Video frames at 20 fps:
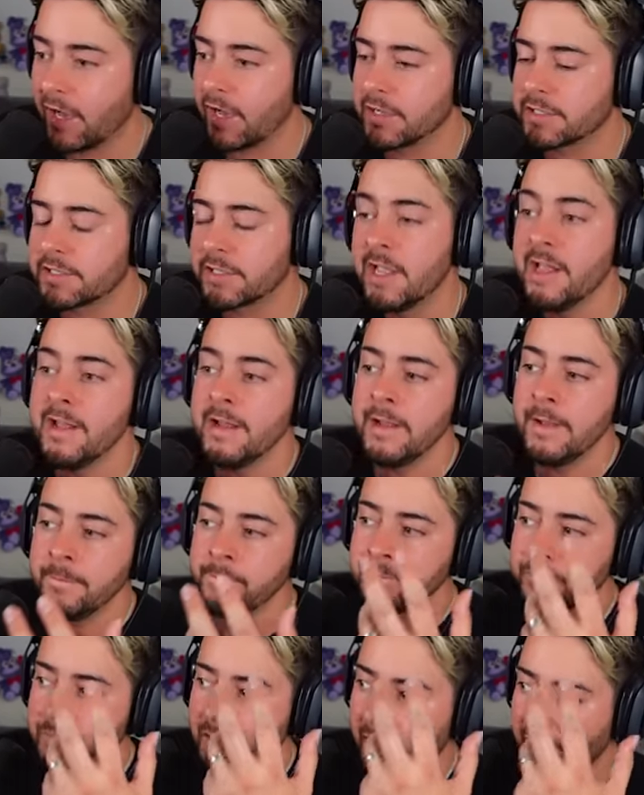us,
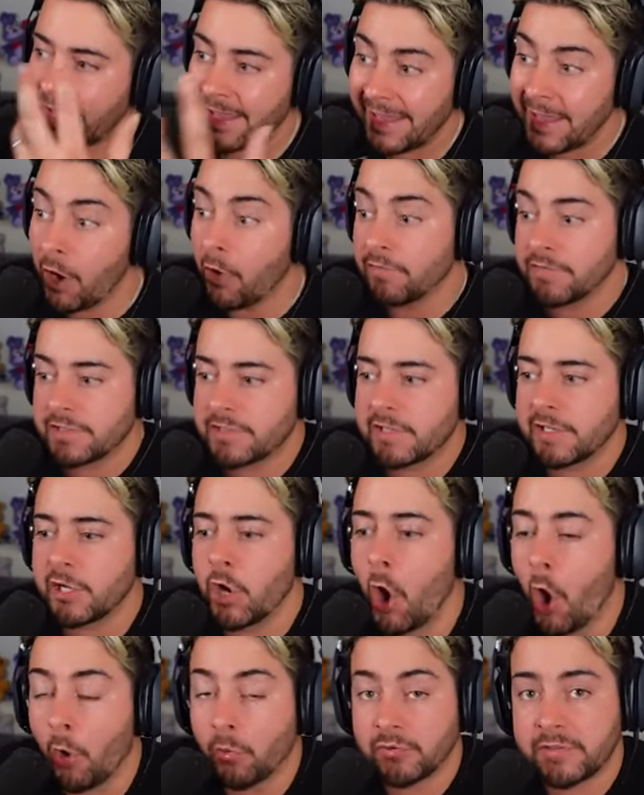he obviously
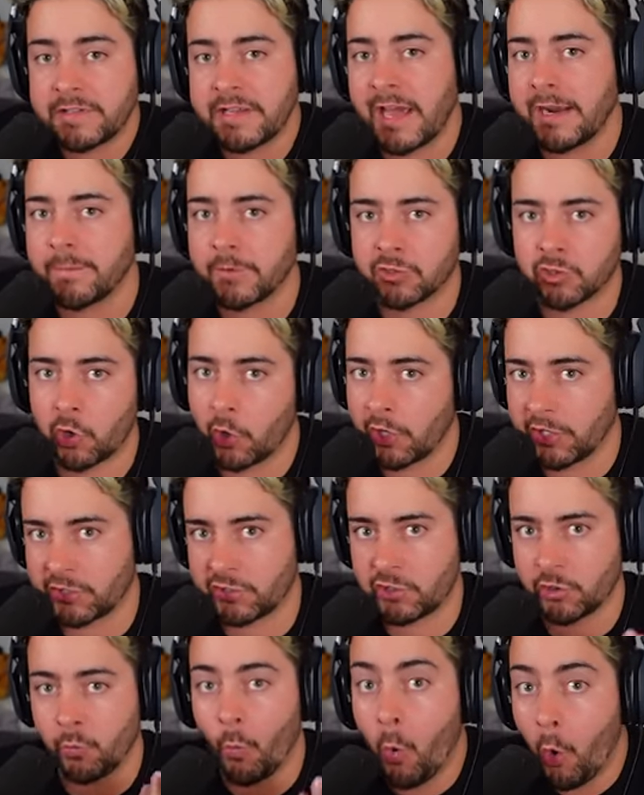calls the animatronics
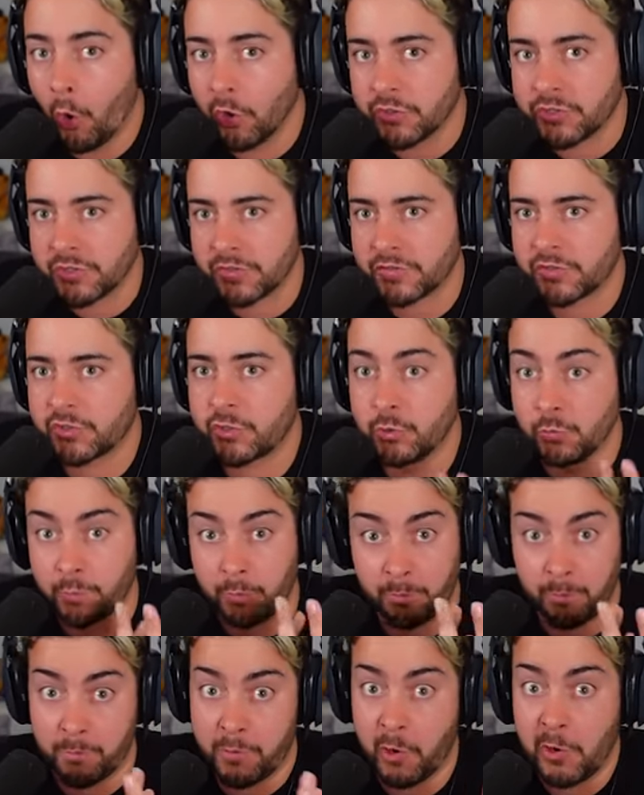towards us to
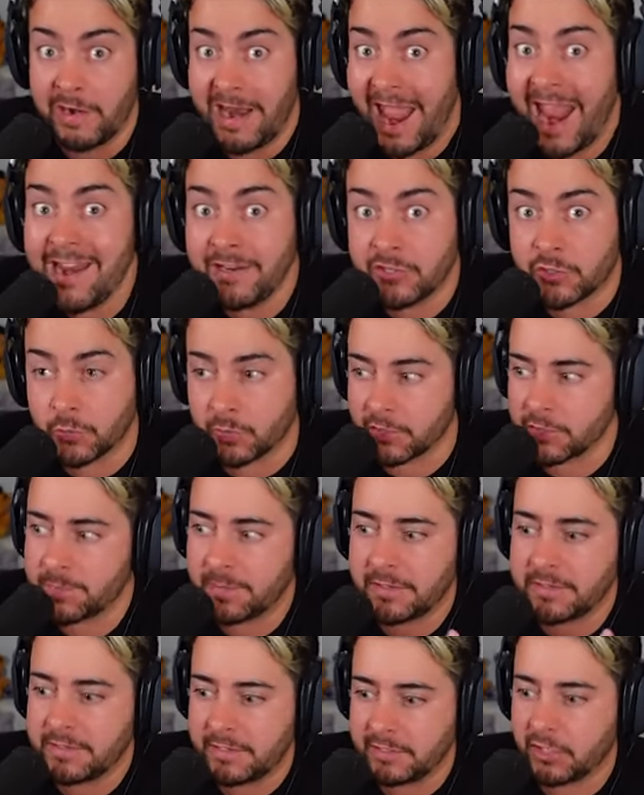put an end to us
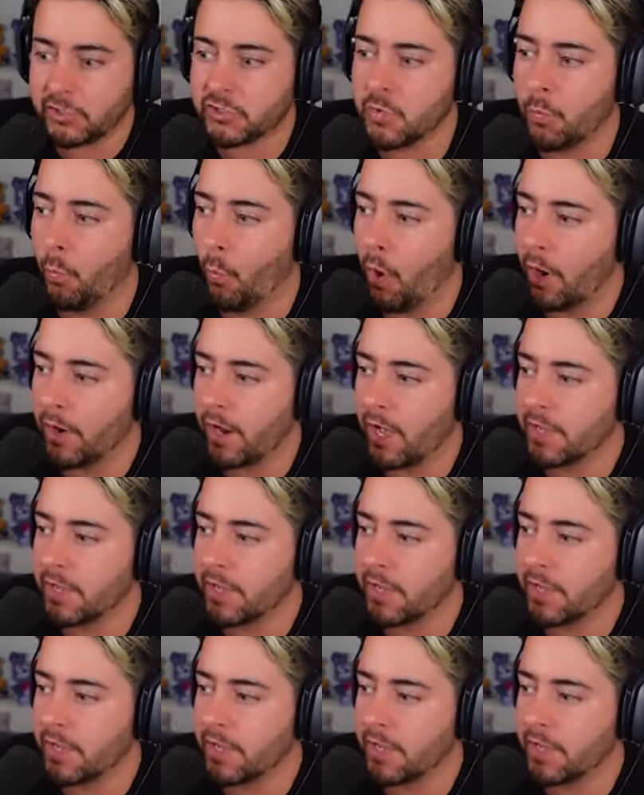because he doesn't want